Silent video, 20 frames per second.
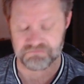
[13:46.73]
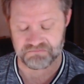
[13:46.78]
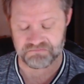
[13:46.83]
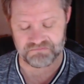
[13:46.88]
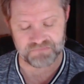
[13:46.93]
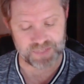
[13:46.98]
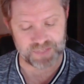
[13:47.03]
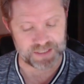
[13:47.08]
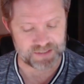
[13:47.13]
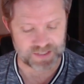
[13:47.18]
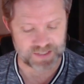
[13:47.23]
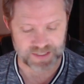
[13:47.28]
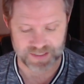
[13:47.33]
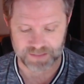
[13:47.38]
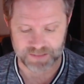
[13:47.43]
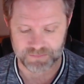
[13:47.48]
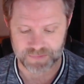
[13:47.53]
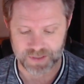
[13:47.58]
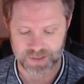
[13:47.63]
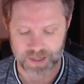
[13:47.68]
It may take
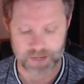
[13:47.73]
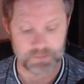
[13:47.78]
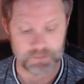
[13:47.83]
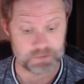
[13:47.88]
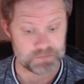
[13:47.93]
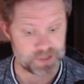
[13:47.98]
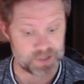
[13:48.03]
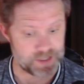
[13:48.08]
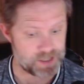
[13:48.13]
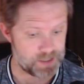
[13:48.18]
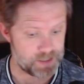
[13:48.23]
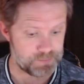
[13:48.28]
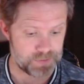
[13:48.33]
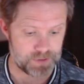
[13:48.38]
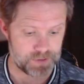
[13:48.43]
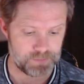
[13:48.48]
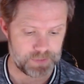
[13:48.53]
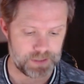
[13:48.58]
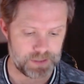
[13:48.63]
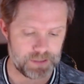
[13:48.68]
some time, it may happen
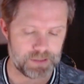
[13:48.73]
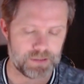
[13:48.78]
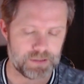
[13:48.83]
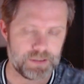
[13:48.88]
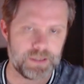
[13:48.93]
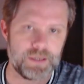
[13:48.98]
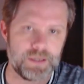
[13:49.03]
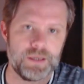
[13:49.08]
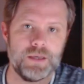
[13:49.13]
immediately.